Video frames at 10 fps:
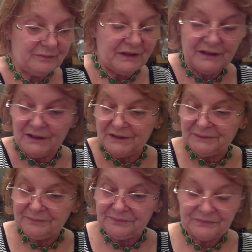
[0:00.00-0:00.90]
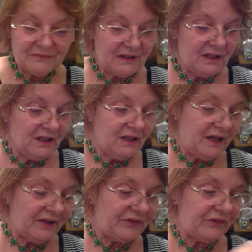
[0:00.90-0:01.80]
But um
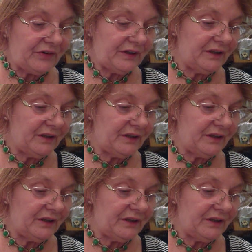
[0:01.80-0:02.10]
yes,